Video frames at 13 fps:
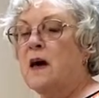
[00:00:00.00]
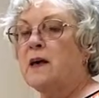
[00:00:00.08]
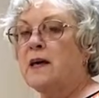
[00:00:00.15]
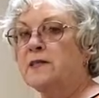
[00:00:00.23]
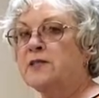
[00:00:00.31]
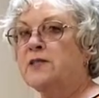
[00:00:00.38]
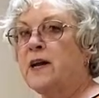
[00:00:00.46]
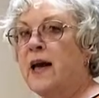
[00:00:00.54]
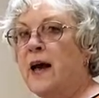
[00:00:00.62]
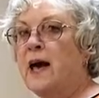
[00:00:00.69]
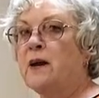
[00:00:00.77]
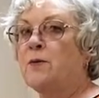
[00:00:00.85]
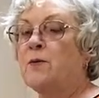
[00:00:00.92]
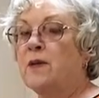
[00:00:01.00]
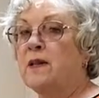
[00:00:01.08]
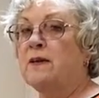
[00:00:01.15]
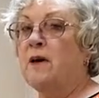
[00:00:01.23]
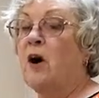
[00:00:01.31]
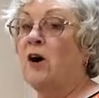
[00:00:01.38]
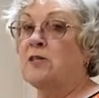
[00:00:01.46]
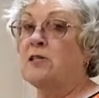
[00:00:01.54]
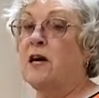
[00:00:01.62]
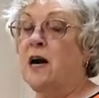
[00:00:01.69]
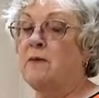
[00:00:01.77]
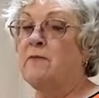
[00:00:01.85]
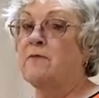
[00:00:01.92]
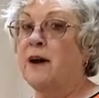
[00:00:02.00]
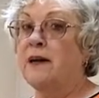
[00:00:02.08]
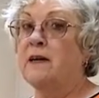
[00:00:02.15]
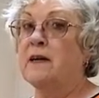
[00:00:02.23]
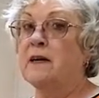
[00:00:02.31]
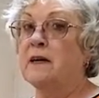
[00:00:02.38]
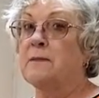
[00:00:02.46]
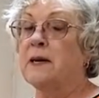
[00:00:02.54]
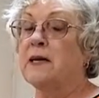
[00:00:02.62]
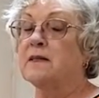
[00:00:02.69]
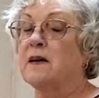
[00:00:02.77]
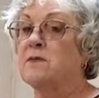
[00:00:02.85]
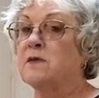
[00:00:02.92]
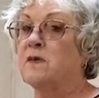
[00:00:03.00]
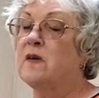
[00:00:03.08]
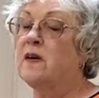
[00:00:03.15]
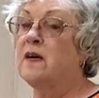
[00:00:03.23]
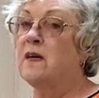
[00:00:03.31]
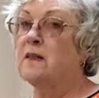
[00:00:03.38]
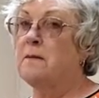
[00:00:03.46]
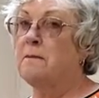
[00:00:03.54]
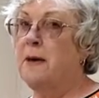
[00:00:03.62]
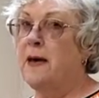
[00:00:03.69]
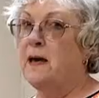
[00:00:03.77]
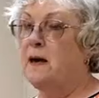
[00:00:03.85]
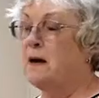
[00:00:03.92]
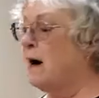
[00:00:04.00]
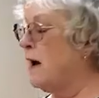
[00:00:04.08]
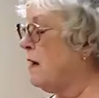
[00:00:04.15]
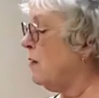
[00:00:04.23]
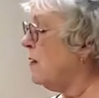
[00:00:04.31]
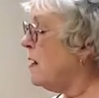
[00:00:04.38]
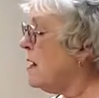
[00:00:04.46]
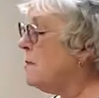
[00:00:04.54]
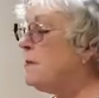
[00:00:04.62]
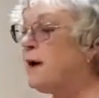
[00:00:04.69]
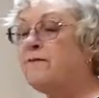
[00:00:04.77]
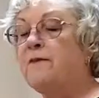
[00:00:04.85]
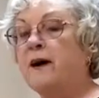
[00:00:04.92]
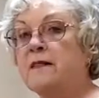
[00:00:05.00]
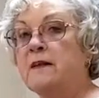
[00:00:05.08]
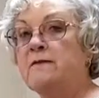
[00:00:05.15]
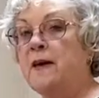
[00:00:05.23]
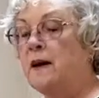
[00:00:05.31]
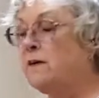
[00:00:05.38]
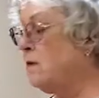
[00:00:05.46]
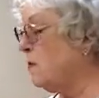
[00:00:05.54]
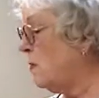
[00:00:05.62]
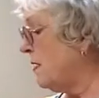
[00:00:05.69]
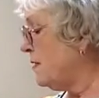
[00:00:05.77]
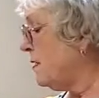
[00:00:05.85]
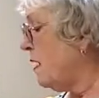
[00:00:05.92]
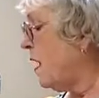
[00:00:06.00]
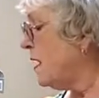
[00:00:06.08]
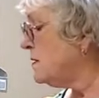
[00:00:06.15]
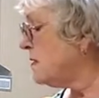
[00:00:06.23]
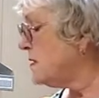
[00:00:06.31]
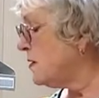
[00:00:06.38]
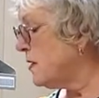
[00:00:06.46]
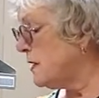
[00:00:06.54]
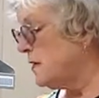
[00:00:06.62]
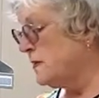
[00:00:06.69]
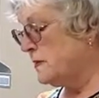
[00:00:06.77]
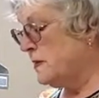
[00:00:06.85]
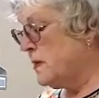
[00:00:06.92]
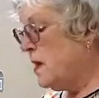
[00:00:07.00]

Yesterday I had a really hard time finding it because I was looking in the baking aisle, but I finally found it with the hot cereals.